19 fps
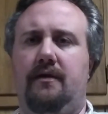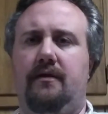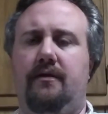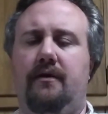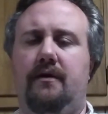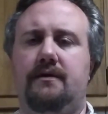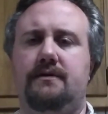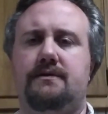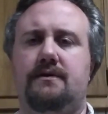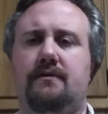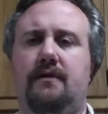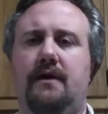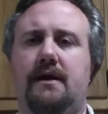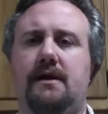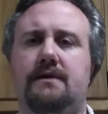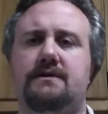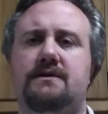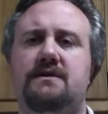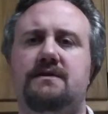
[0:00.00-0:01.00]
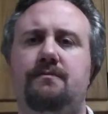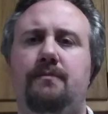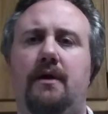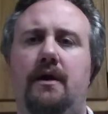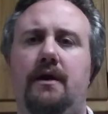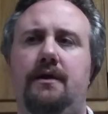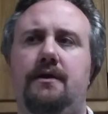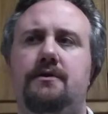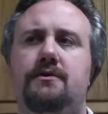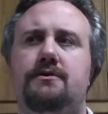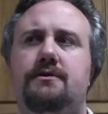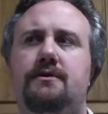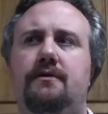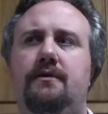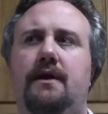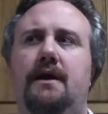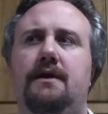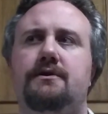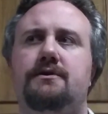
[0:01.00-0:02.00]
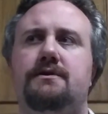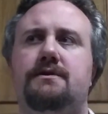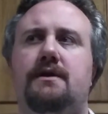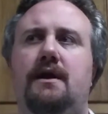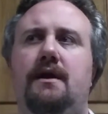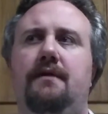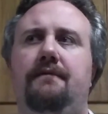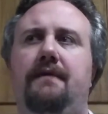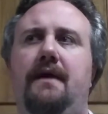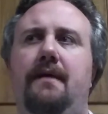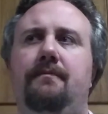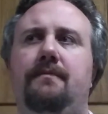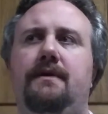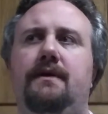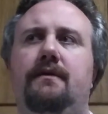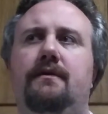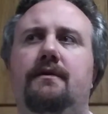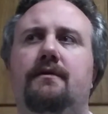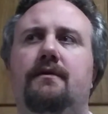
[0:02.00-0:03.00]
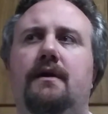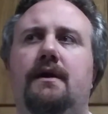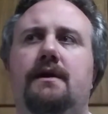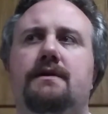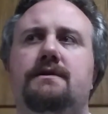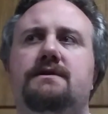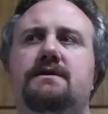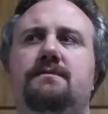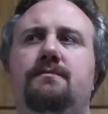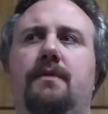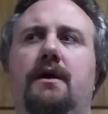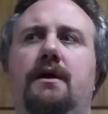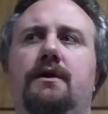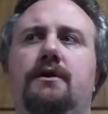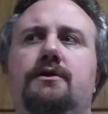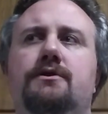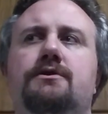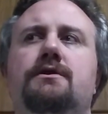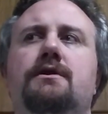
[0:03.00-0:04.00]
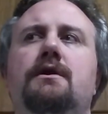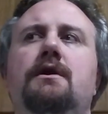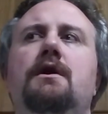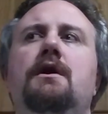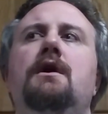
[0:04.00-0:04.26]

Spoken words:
Lungs are like a sponge. They're not just kind of empty. They're like a sponge.